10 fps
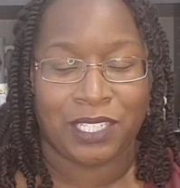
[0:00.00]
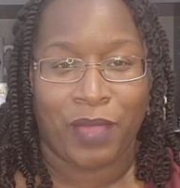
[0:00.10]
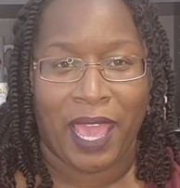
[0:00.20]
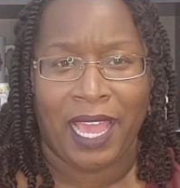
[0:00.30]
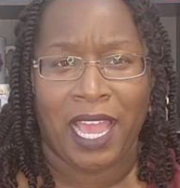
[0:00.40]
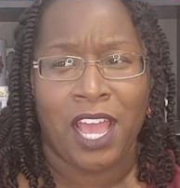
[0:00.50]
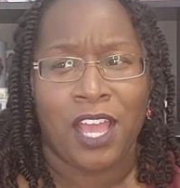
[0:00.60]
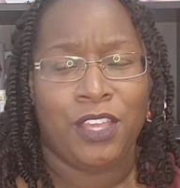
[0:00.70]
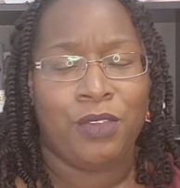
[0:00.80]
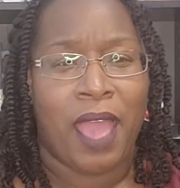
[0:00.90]
Okay,
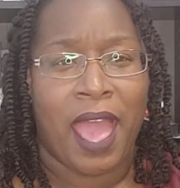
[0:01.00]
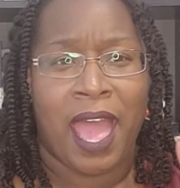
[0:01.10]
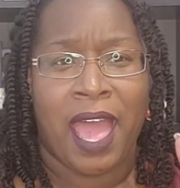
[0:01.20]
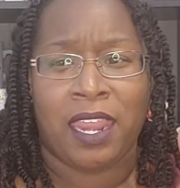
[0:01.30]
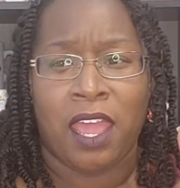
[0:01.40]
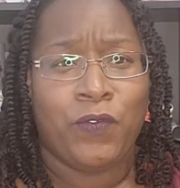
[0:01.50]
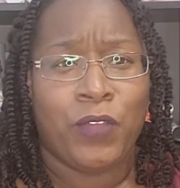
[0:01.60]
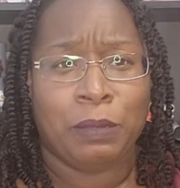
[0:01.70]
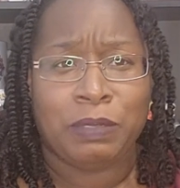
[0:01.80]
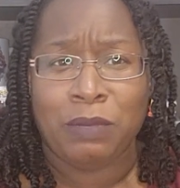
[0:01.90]
you had
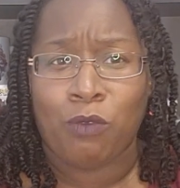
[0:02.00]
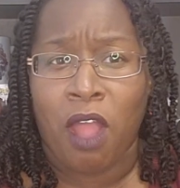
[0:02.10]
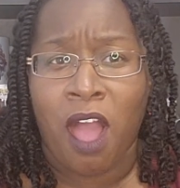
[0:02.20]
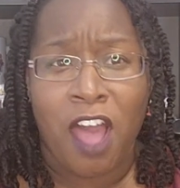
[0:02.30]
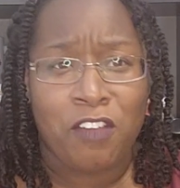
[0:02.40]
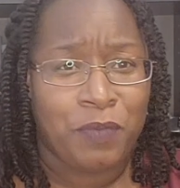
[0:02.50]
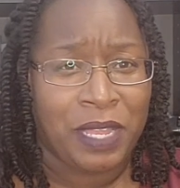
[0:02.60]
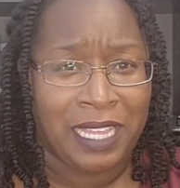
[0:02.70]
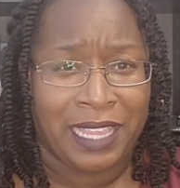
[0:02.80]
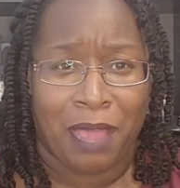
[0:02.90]
Philip Seymour
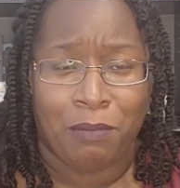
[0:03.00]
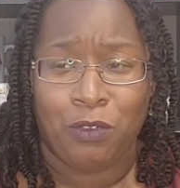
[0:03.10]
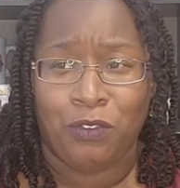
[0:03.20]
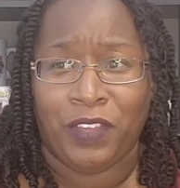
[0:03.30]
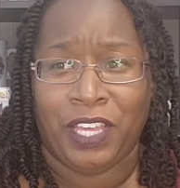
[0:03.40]
Hoffman in that movie.